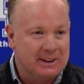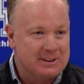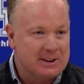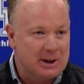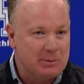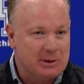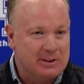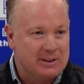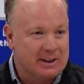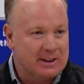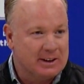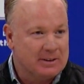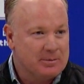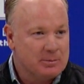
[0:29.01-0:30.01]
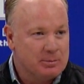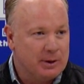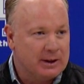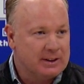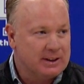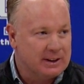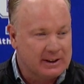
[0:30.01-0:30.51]
Anytime you take a
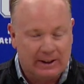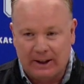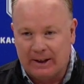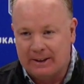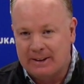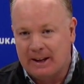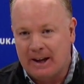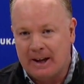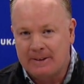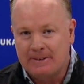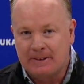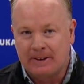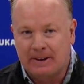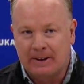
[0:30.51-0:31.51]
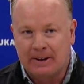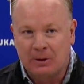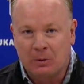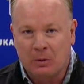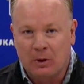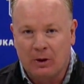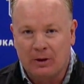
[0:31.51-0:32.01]
butt kicking like that and you get
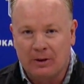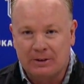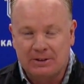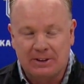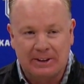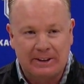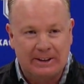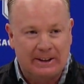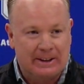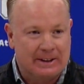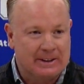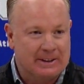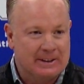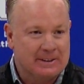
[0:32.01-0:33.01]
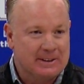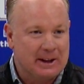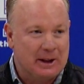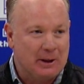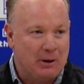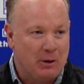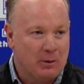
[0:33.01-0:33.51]
into work on Sunday and
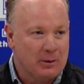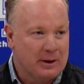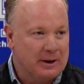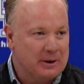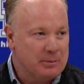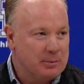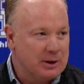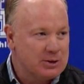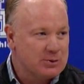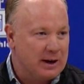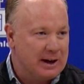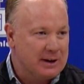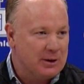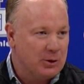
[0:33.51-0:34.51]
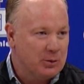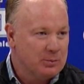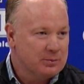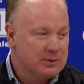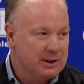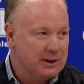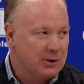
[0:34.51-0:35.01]
that long bus ride
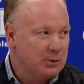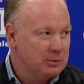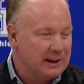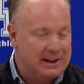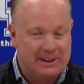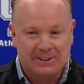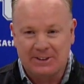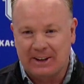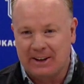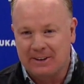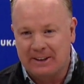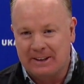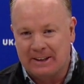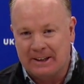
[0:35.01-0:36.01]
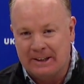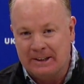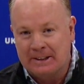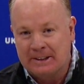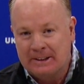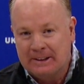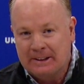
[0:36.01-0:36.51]
home, get home late Saturday night,